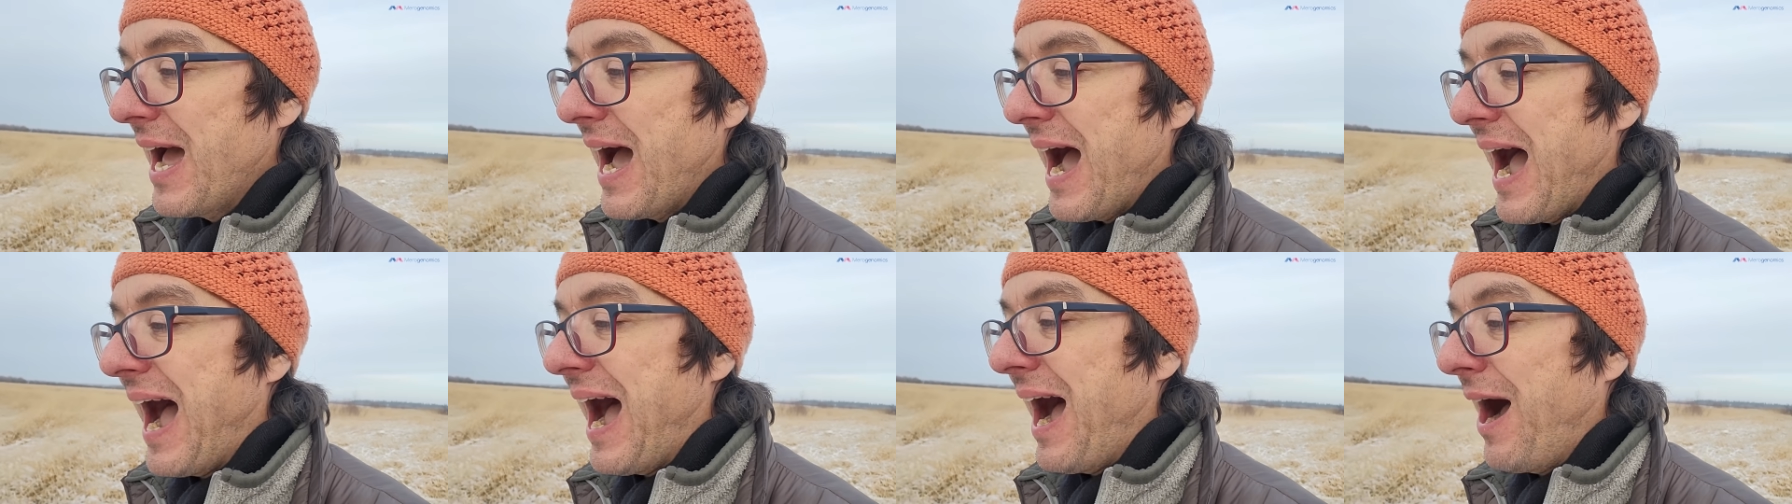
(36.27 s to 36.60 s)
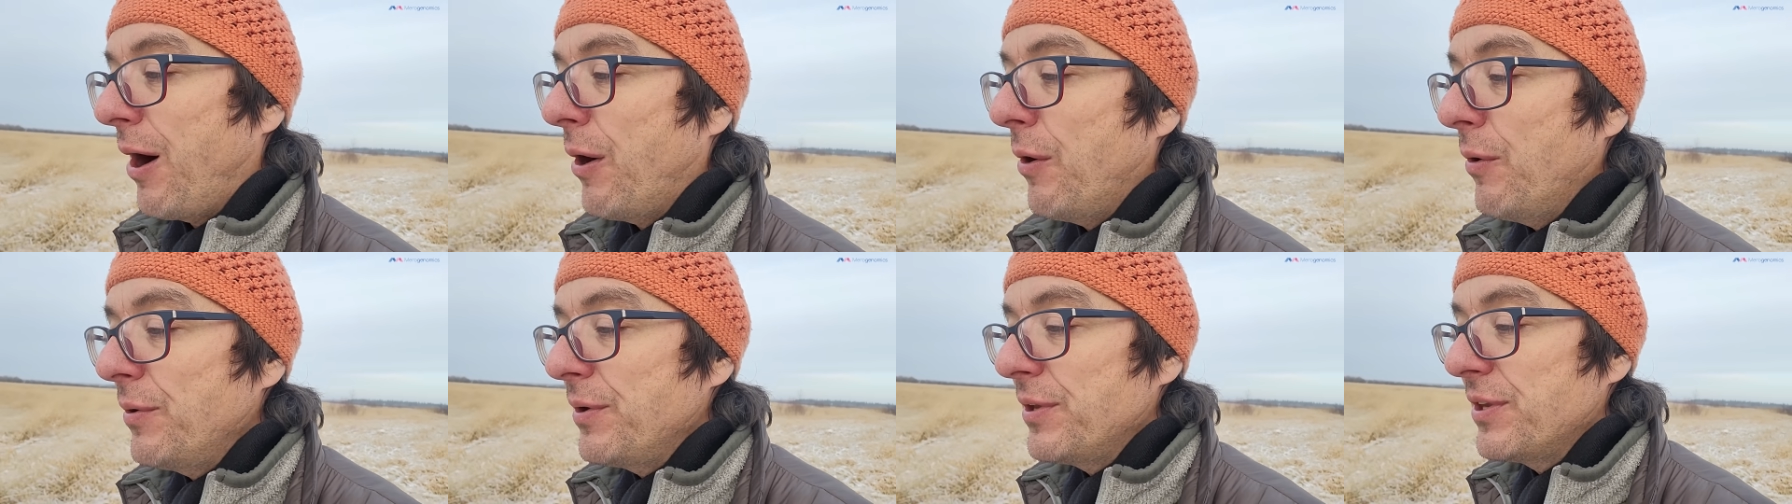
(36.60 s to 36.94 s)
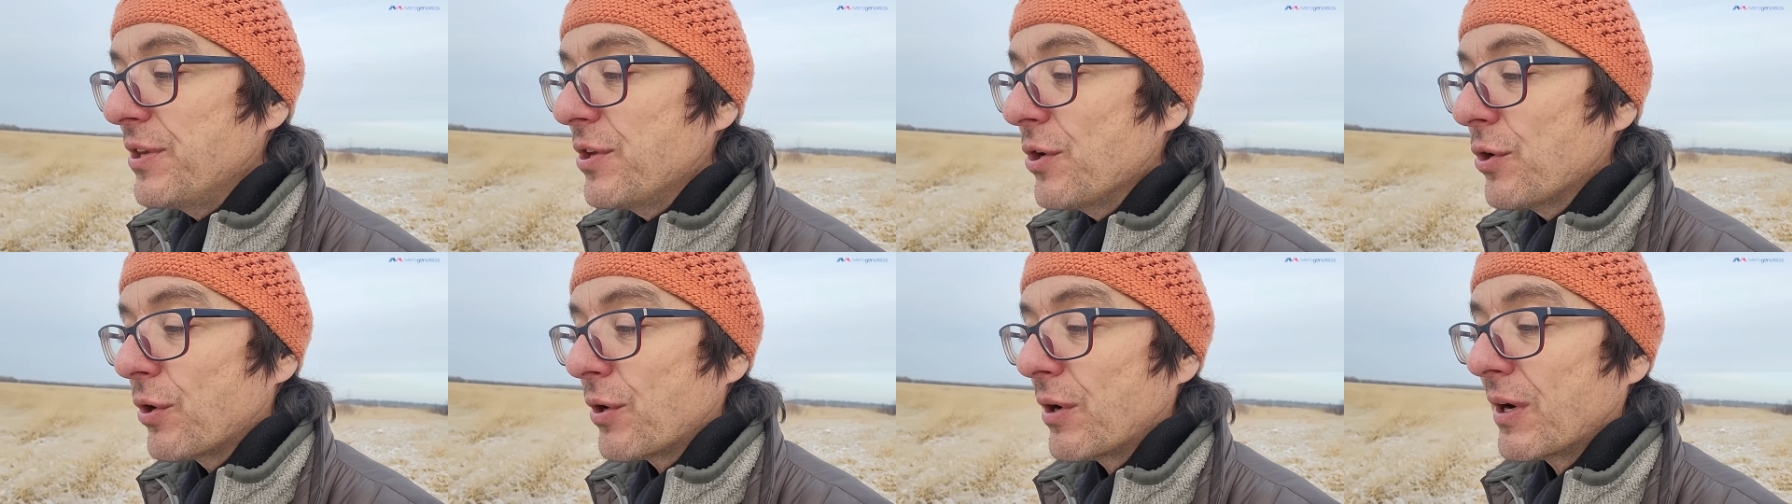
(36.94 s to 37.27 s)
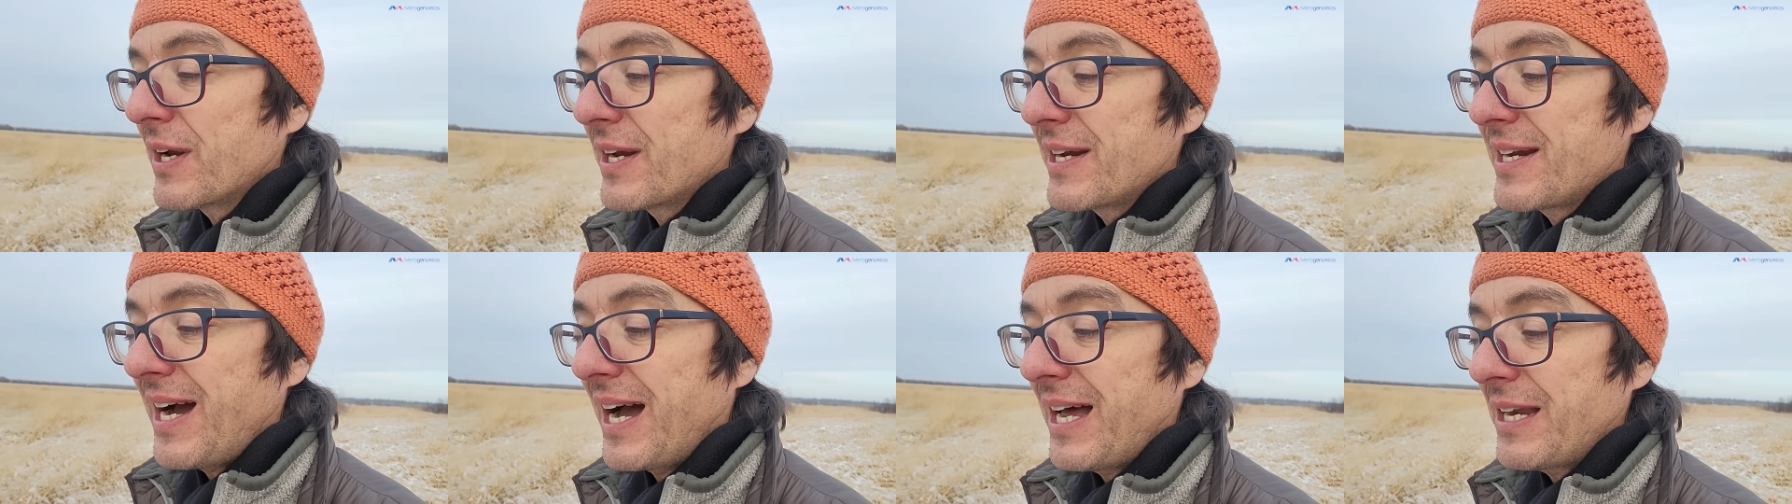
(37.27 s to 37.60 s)
how your
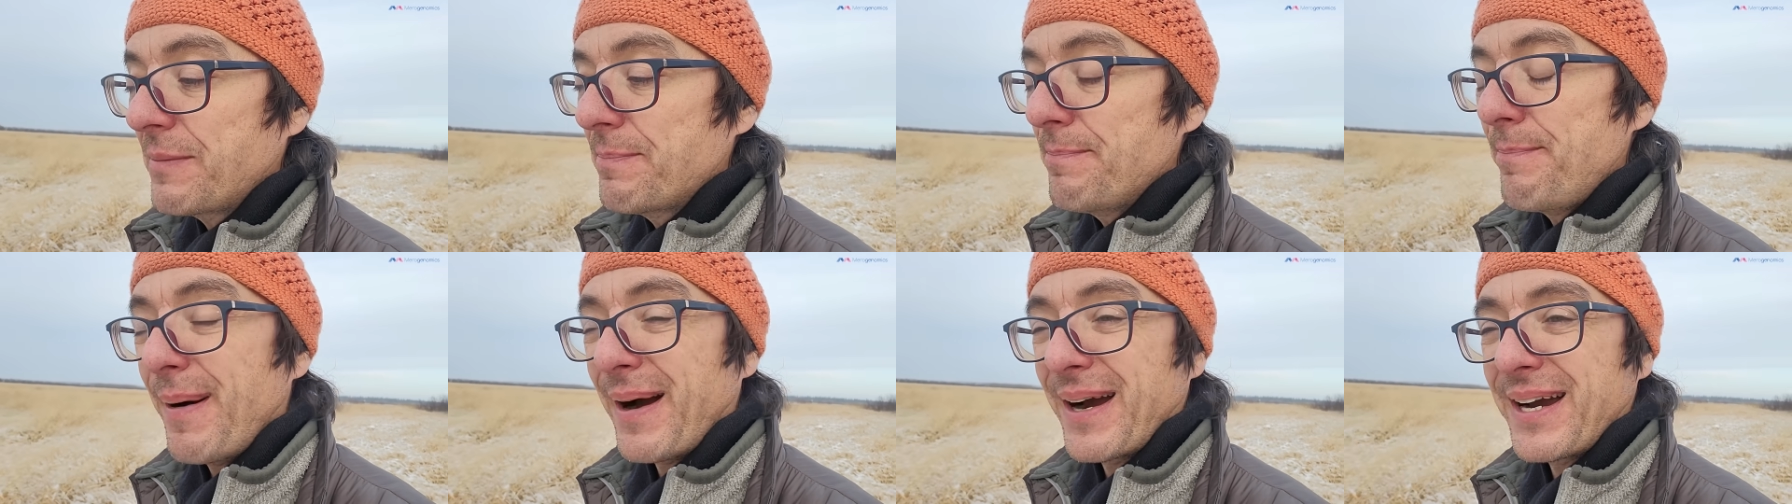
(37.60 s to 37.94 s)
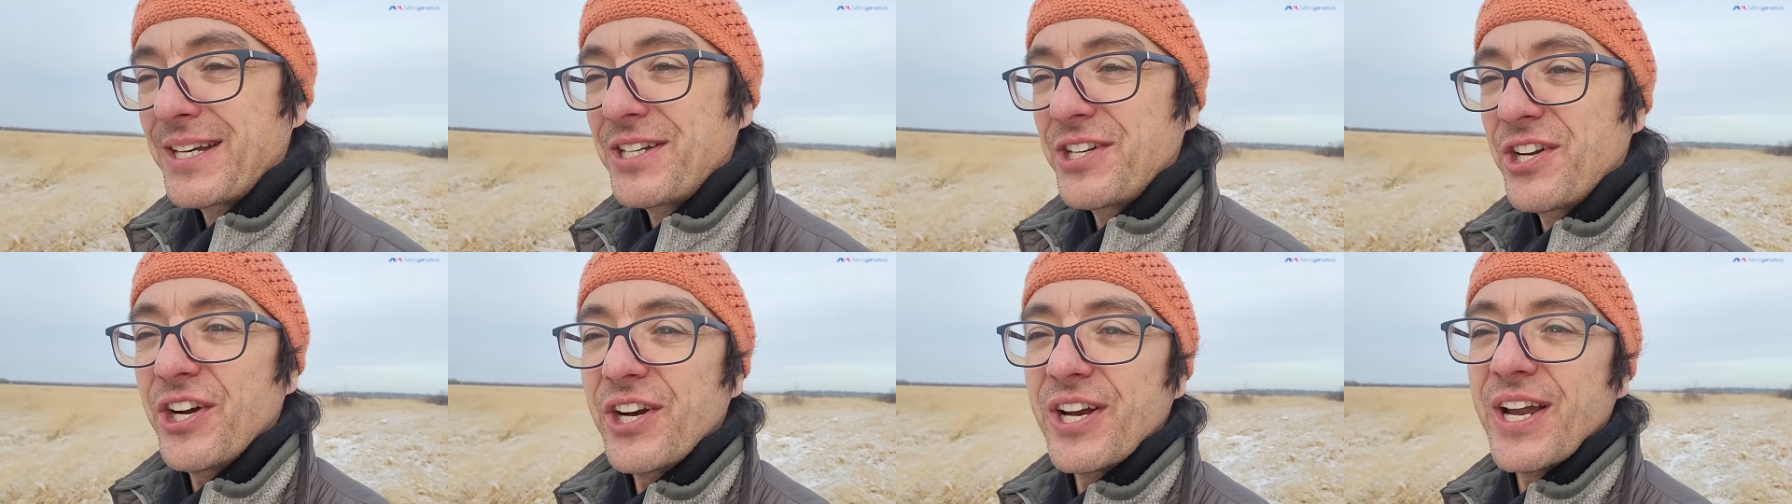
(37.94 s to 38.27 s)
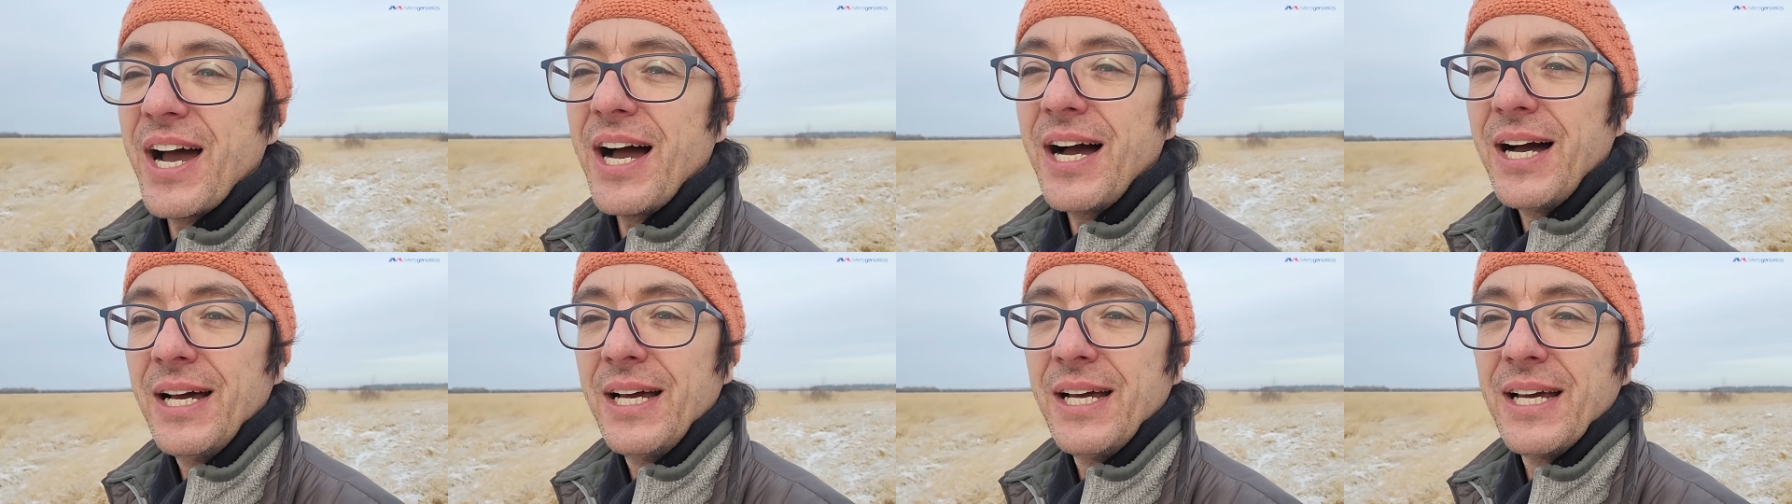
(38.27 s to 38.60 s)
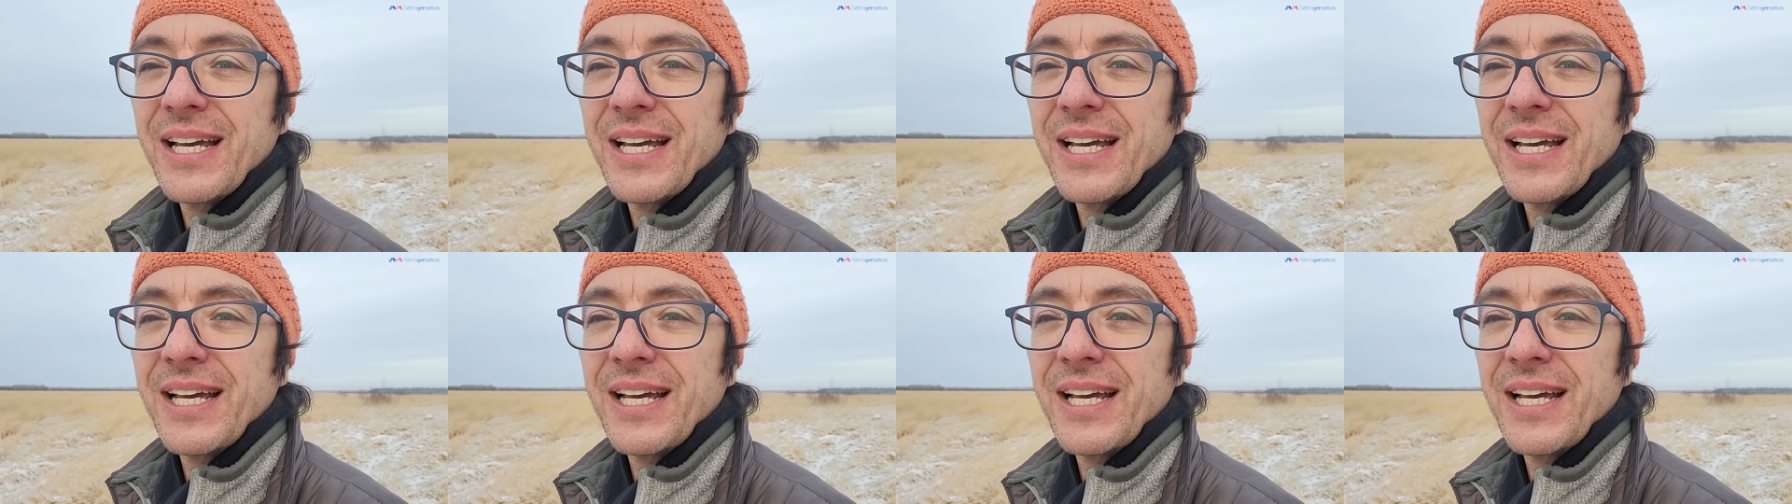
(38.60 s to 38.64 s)
gut bacteria